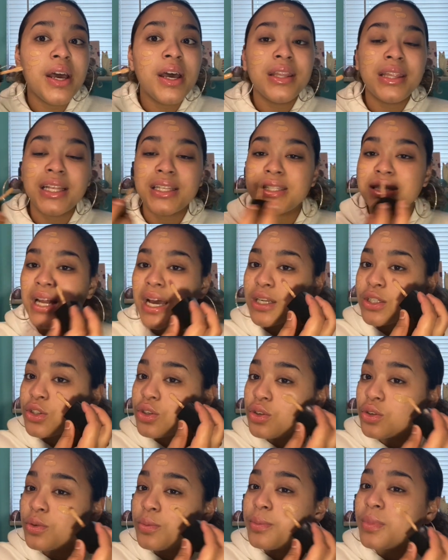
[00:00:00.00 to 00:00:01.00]
That's not
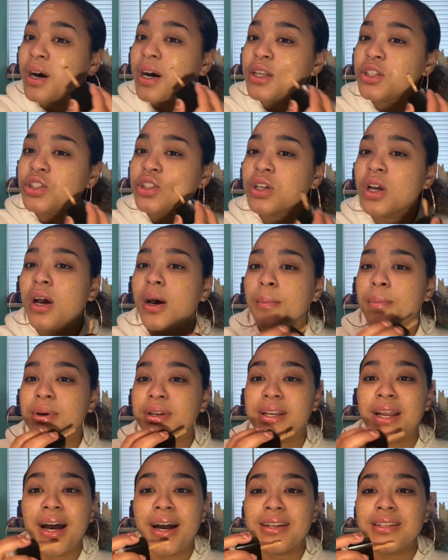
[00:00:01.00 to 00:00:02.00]
too much, but
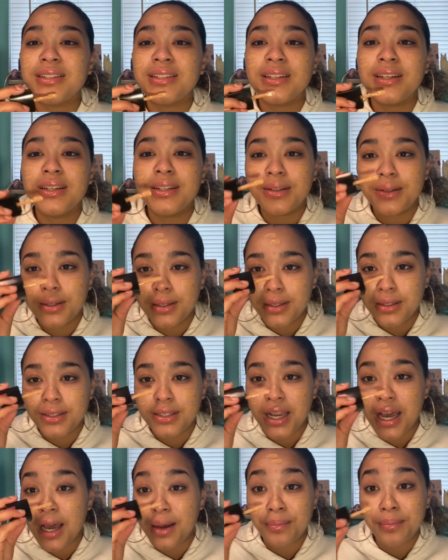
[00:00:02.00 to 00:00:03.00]
not
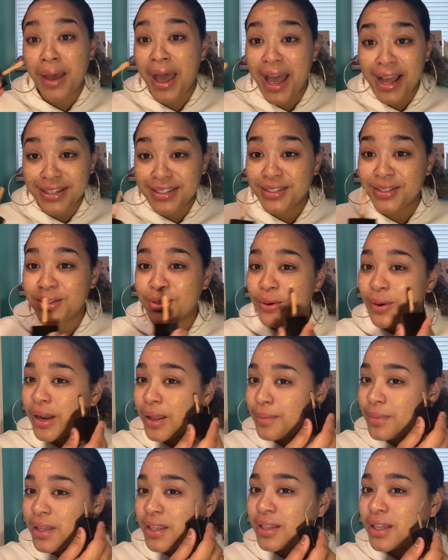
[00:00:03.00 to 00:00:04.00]
matte. You know what
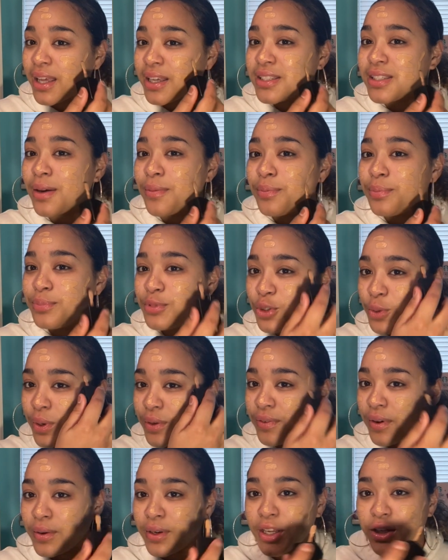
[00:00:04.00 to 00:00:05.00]
I mean? Like some dewy
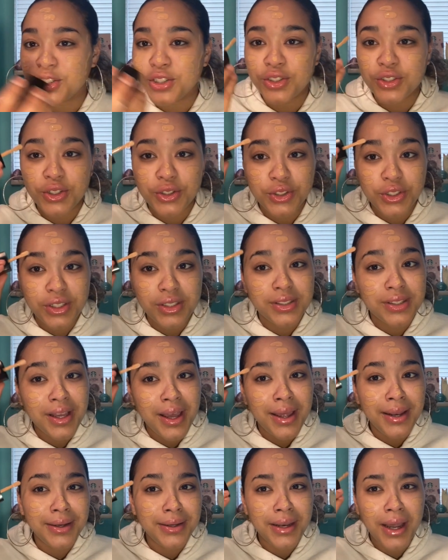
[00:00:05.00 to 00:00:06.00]
foundations are just
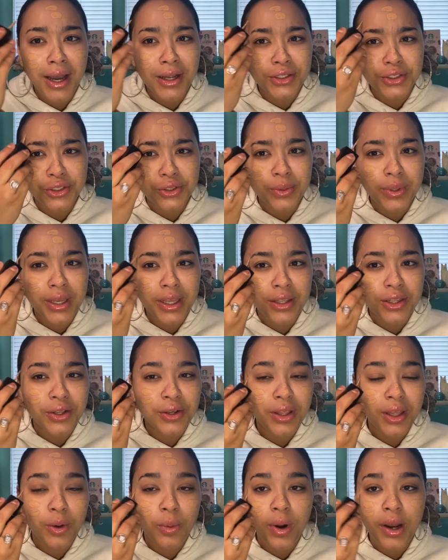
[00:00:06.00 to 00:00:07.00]
not dewy, and
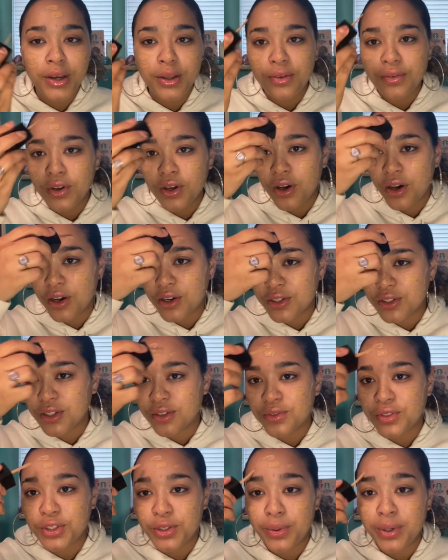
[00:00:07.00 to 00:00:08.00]
they're like, why do you even call
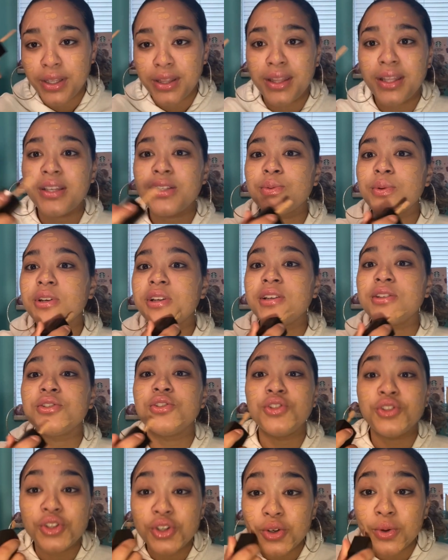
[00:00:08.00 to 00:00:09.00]
yourself dewy? This one is
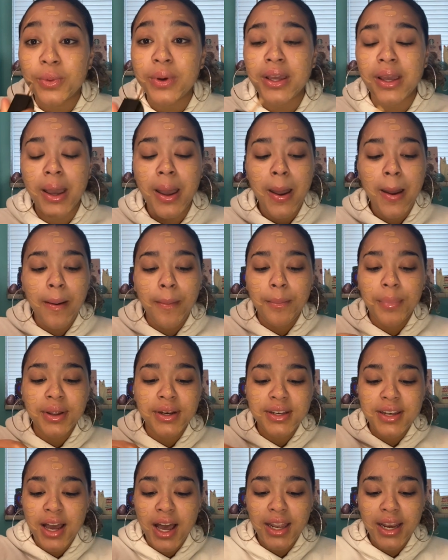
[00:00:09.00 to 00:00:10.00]
dewy,
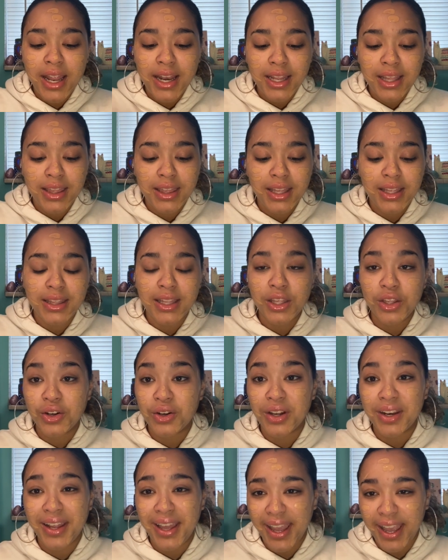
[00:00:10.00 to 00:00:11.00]
but not anything that you're
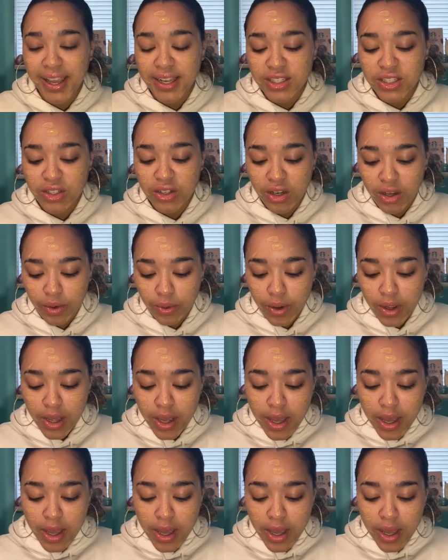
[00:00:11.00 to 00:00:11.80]
gonna hate, you know?